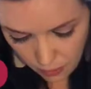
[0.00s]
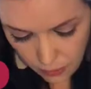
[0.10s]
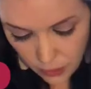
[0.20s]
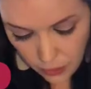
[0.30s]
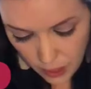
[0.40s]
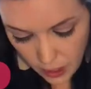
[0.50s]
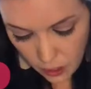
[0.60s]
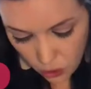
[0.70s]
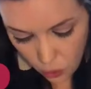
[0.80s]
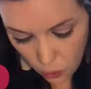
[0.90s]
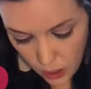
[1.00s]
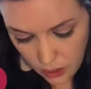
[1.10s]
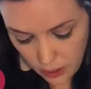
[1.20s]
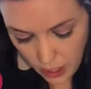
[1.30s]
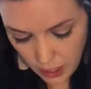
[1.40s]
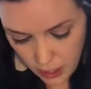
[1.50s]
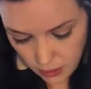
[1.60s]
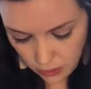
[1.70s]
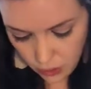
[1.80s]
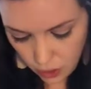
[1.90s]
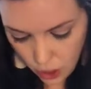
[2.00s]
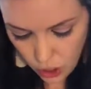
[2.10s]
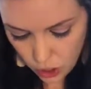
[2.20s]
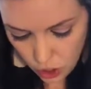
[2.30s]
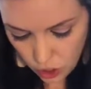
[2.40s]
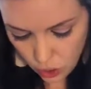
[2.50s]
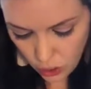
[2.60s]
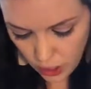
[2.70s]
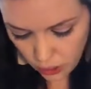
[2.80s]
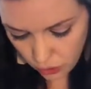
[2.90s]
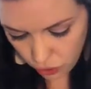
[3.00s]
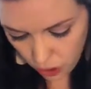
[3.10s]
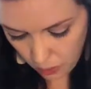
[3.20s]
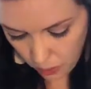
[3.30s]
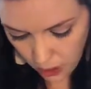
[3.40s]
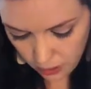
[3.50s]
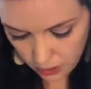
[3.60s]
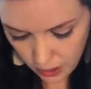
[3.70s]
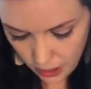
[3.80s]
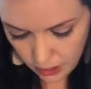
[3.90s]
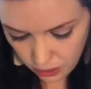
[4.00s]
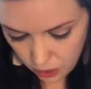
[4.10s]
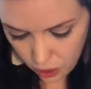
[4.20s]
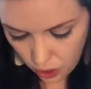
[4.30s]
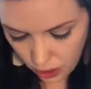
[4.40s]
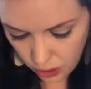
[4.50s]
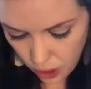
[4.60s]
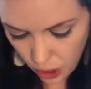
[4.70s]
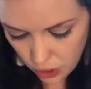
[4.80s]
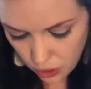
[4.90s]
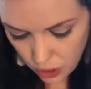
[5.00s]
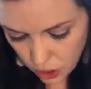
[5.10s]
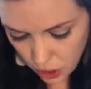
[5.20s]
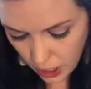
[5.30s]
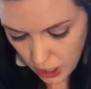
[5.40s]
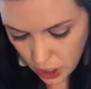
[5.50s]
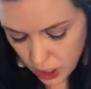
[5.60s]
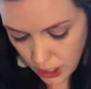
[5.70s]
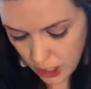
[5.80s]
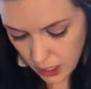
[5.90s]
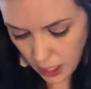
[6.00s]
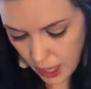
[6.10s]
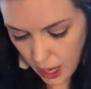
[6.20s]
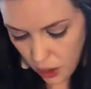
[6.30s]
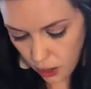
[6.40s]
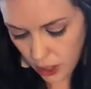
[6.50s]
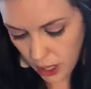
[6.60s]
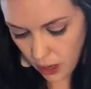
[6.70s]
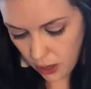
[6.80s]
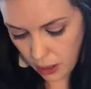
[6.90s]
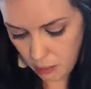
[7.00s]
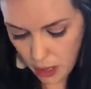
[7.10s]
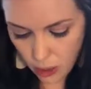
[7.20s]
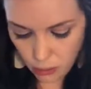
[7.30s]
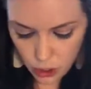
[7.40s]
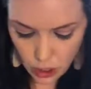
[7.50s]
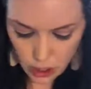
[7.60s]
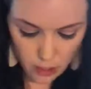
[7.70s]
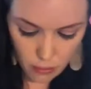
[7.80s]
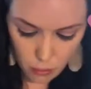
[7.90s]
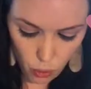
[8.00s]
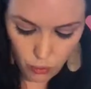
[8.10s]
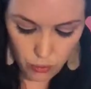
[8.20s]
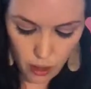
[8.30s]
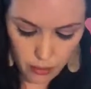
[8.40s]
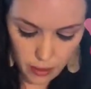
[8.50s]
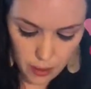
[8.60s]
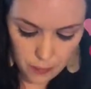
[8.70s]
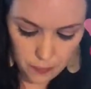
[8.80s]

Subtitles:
15 to 20 seconds, just so that those scrambled eggs get nice and cooked. So this is kind of just to get that air in there and make them just even more fluffy.